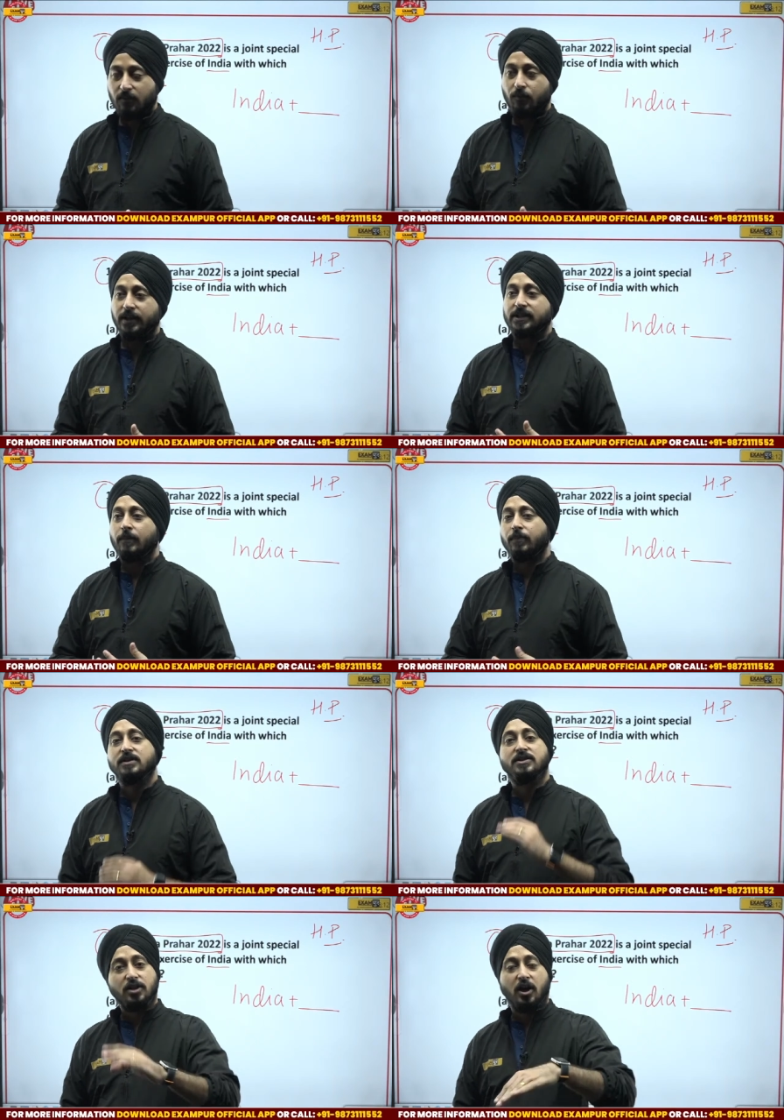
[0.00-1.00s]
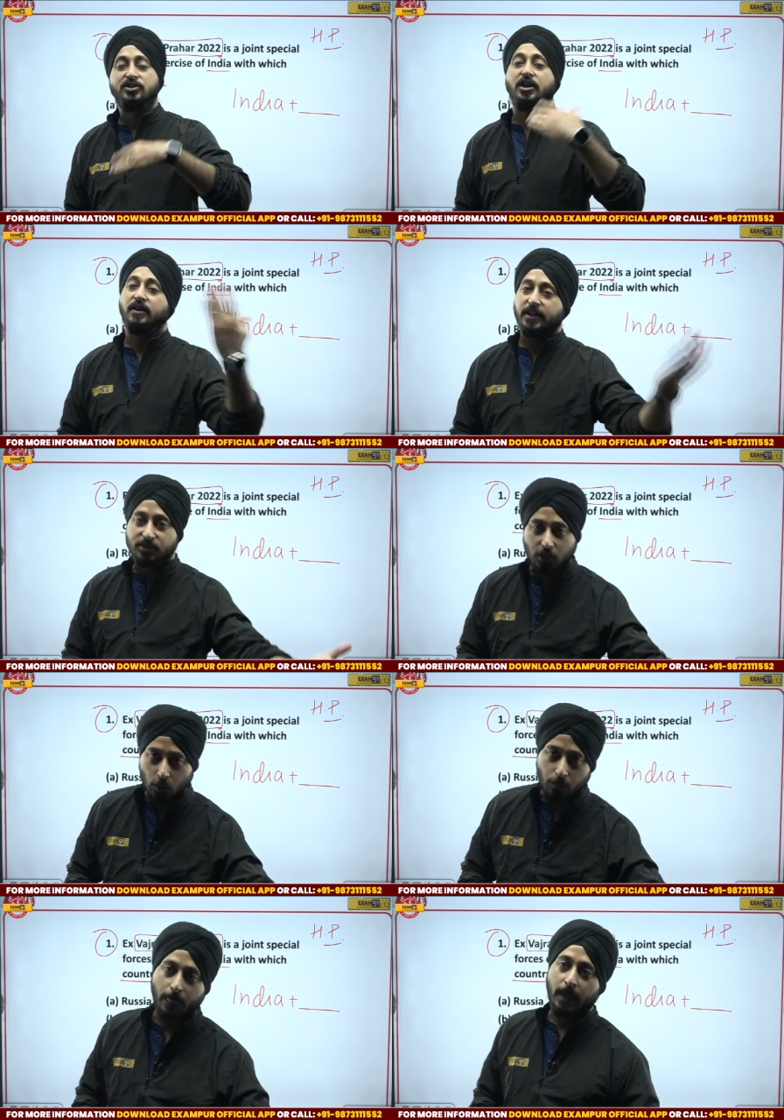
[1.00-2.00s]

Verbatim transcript: For example, search and rescue